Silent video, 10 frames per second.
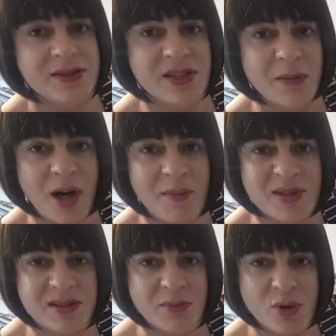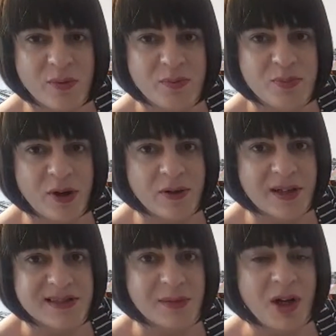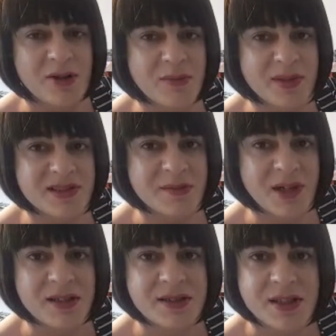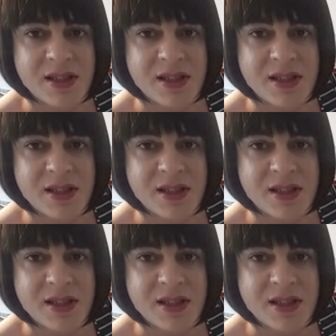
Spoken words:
So there might be some more progress, there might not be so much.